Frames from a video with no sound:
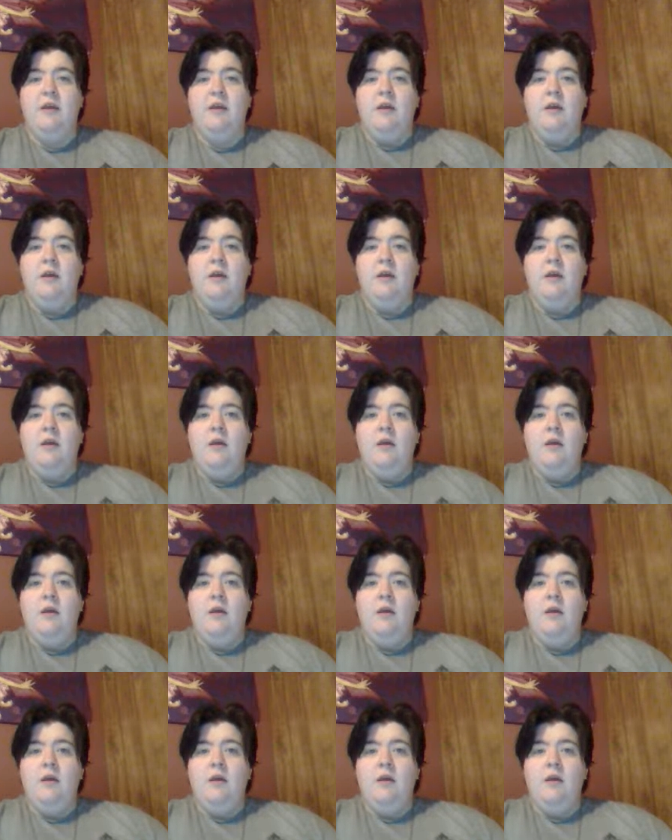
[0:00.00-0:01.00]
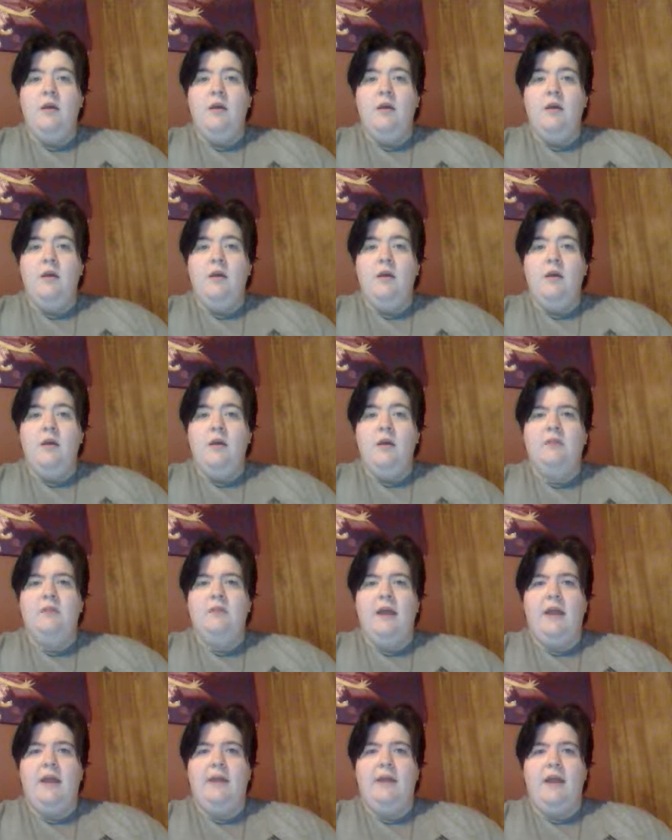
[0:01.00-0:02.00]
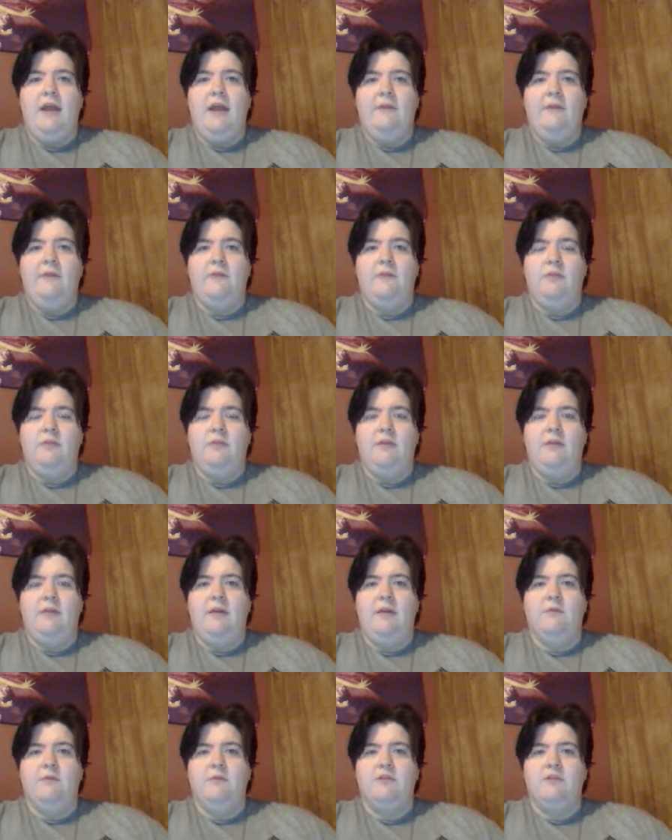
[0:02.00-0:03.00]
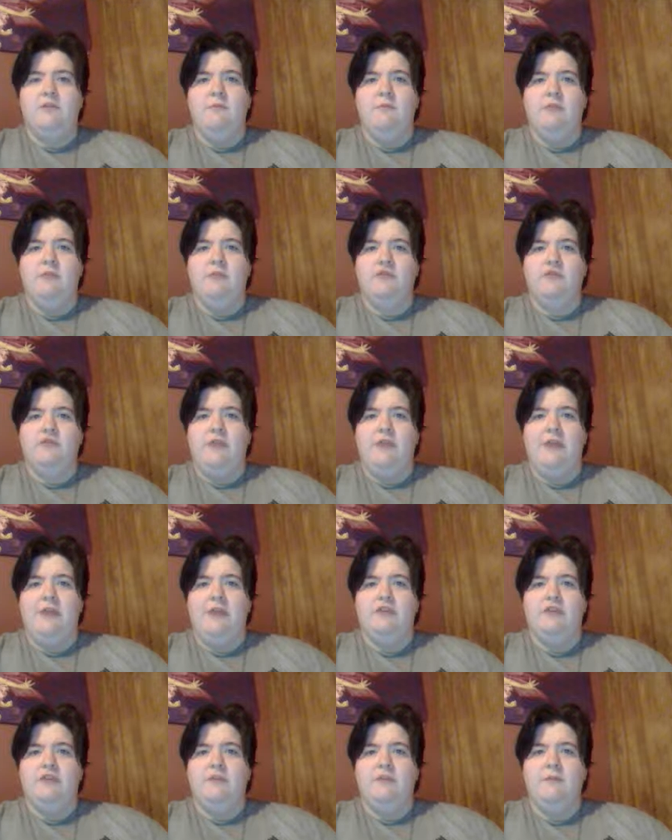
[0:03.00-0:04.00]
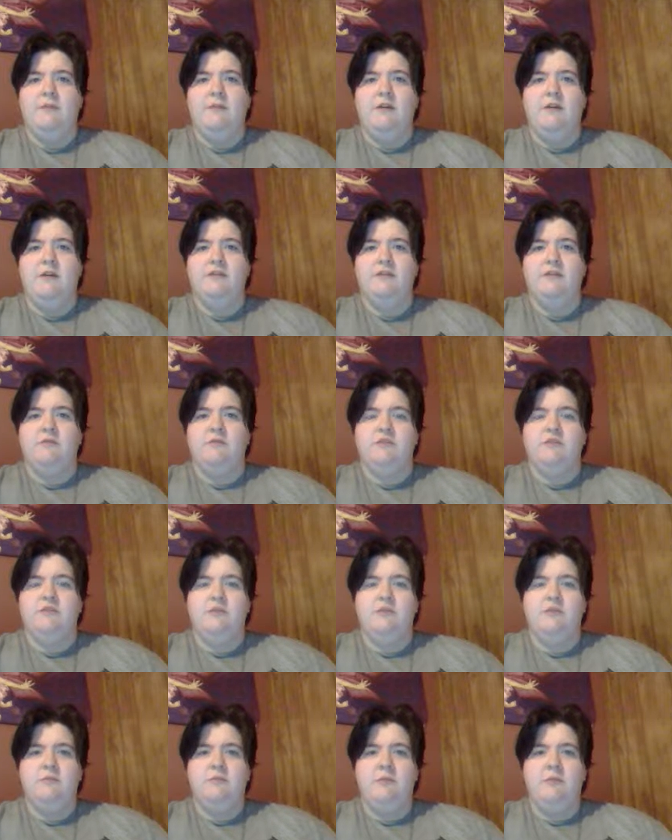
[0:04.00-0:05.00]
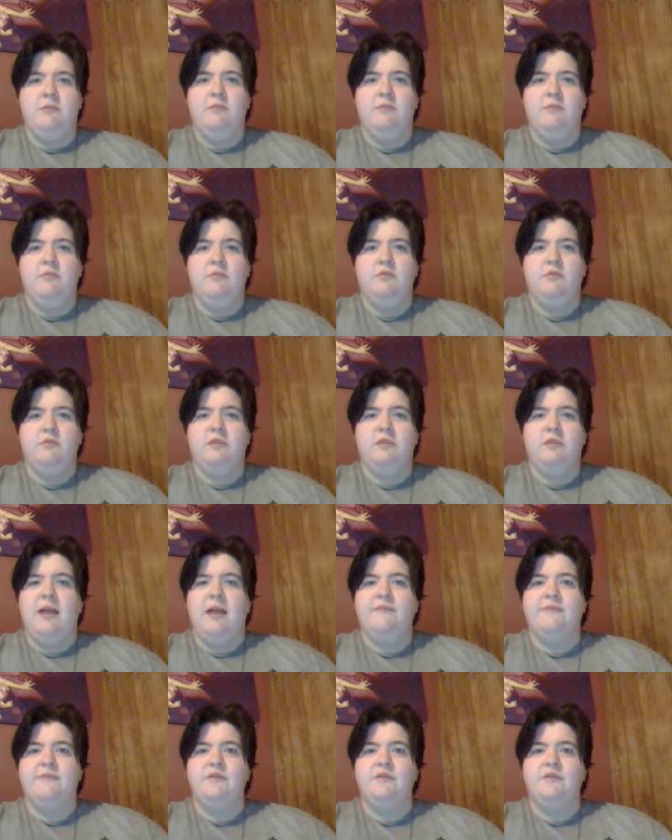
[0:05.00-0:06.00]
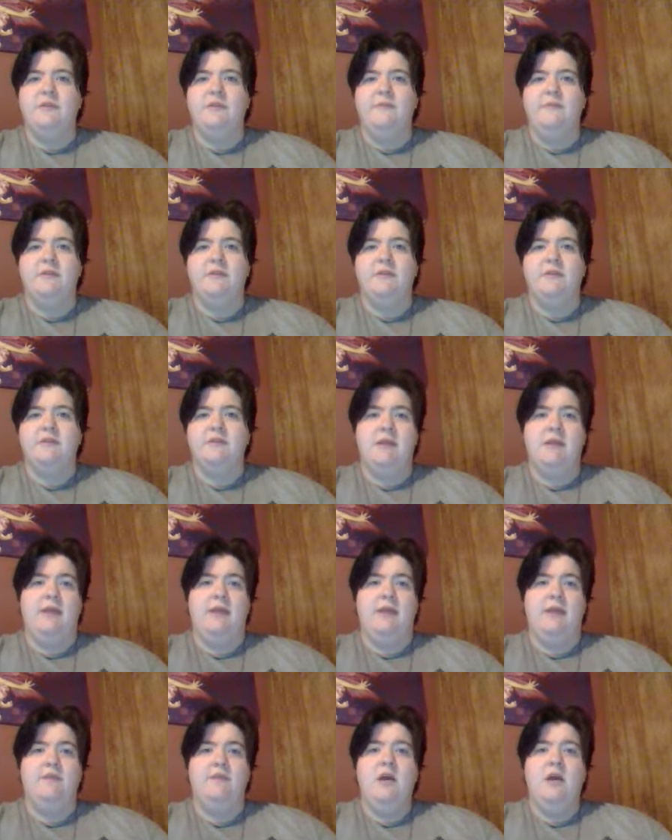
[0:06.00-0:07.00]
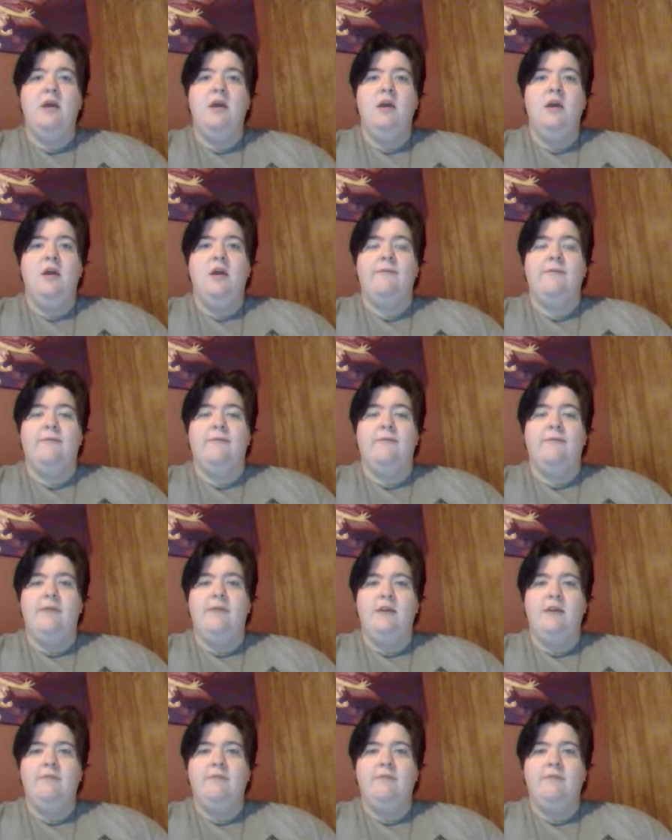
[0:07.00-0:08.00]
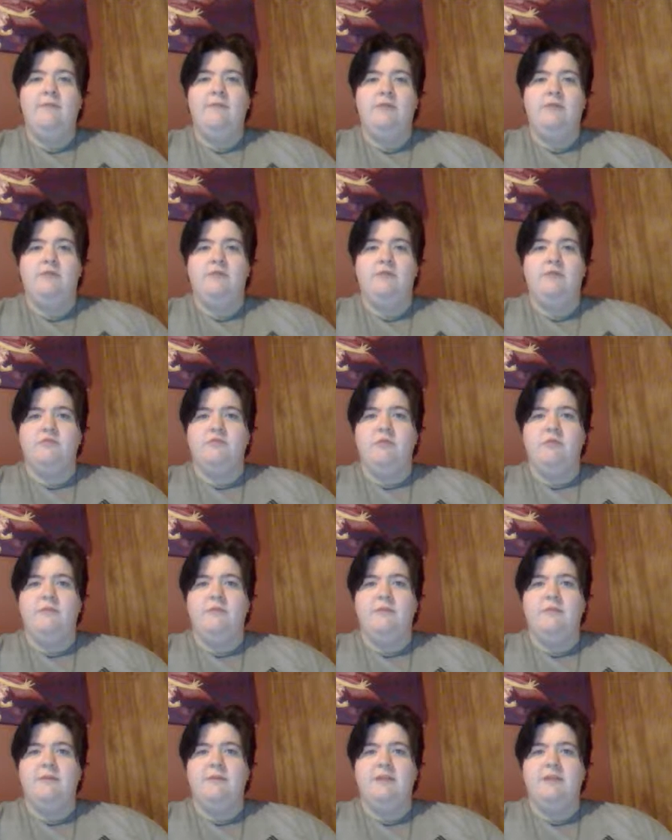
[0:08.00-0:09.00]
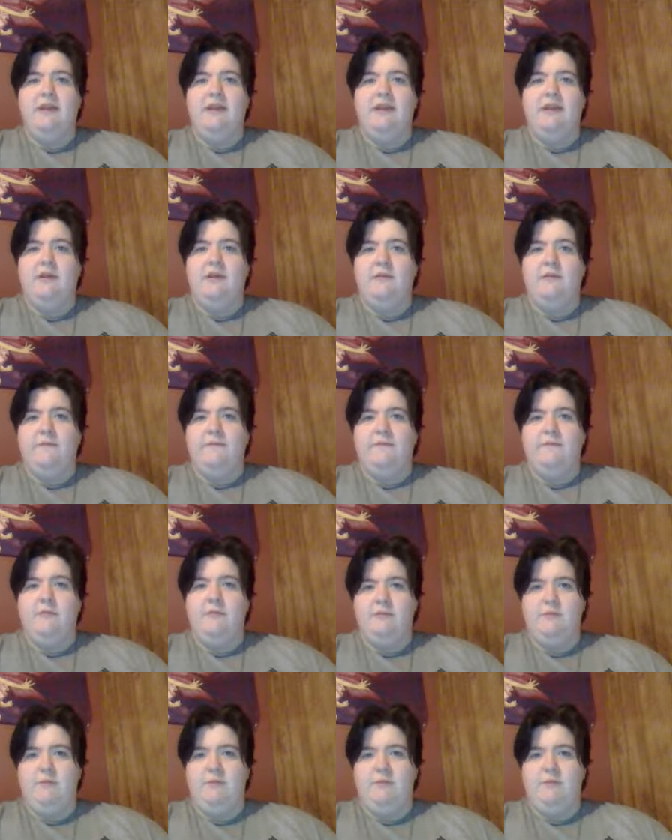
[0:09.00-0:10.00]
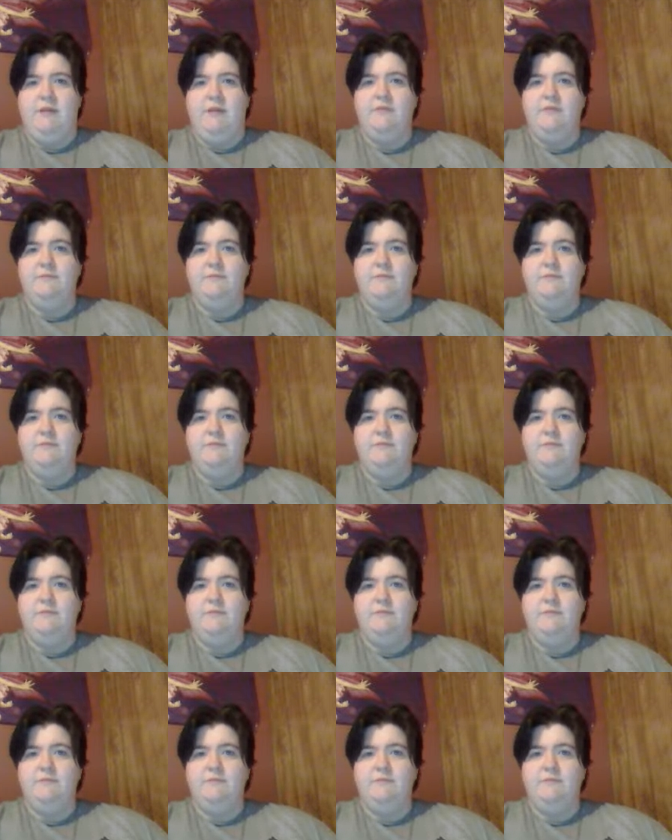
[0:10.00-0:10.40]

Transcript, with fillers: However, it was the people who died afterward that was the most tragic, because it was those people whose lives could have been saved if preventive measures would have been taken in the first place.